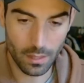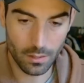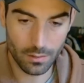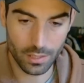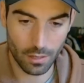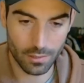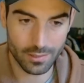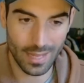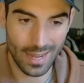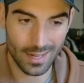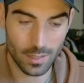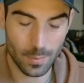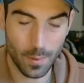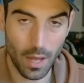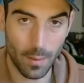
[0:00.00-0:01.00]
to go Saka
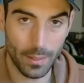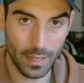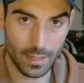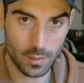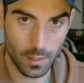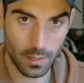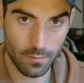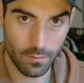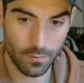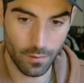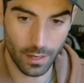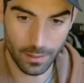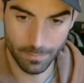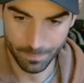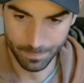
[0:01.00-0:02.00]
to Palmer next week for free.